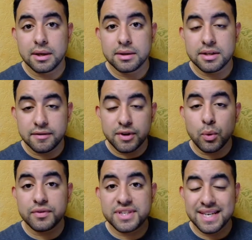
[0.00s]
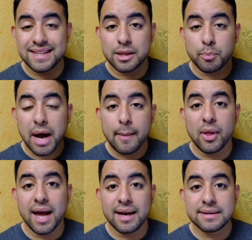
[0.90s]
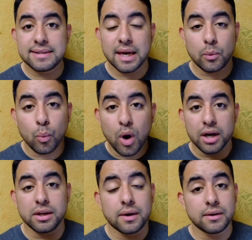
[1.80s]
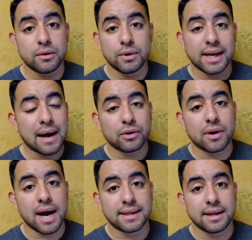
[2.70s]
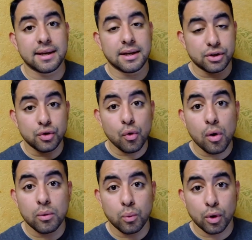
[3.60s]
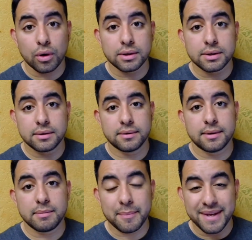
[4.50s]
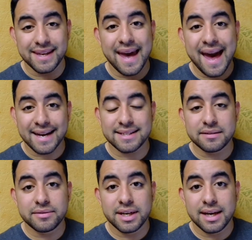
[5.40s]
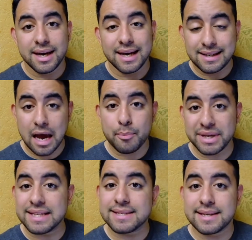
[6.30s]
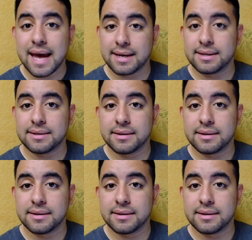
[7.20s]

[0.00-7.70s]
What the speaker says: to the view of sin that the Bible has and what you can do to counteract it in your world by being active and not being stagnant.